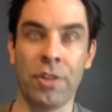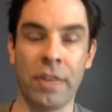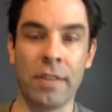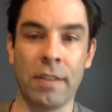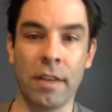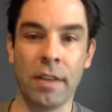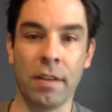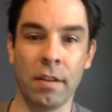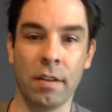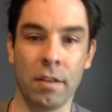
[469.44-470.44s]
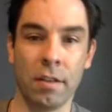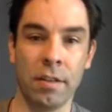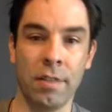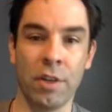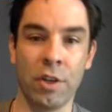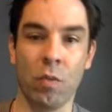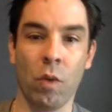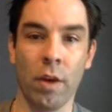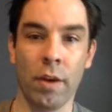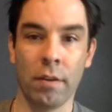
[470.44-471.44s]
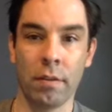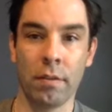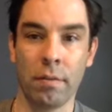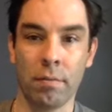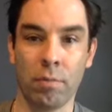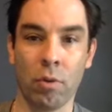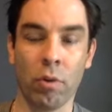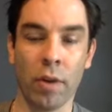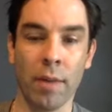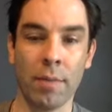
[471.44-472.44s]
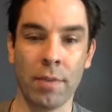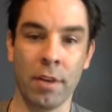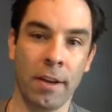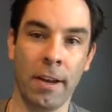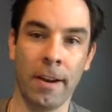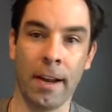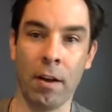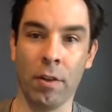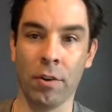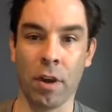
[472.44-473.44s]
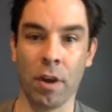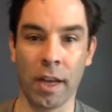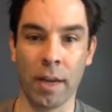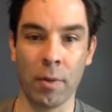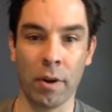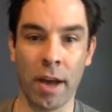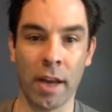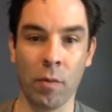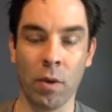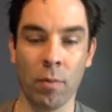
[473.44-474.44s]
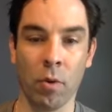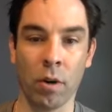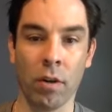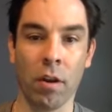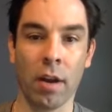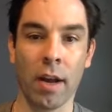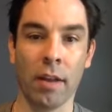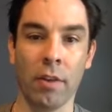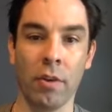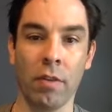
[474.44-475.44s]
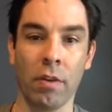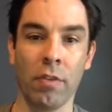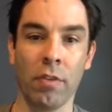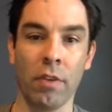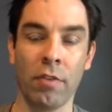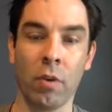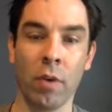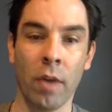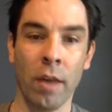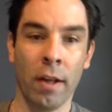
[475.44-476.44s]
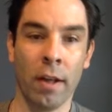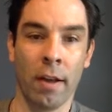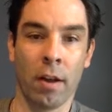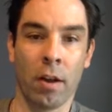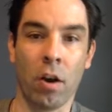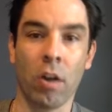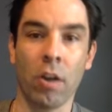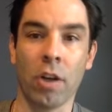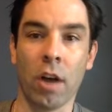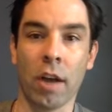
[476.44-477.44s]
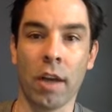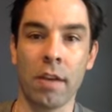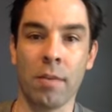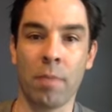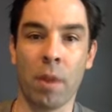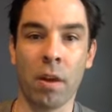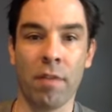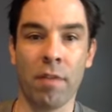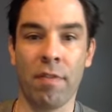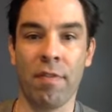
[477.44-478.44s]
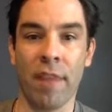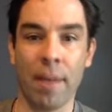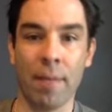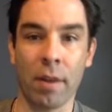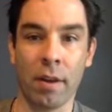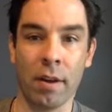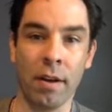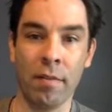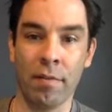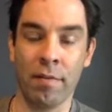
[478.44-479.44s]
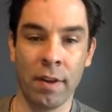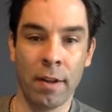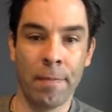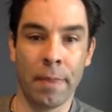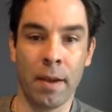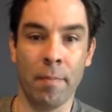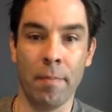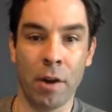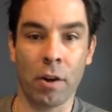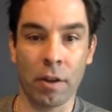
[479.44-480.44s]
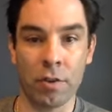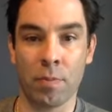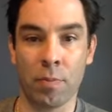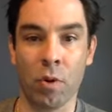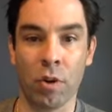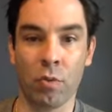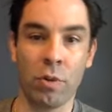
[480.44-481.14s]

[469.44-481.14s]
60 Division I programs, and now they're talking about adding one more in Long Island University. So college hockey is part of the fabric of American sports,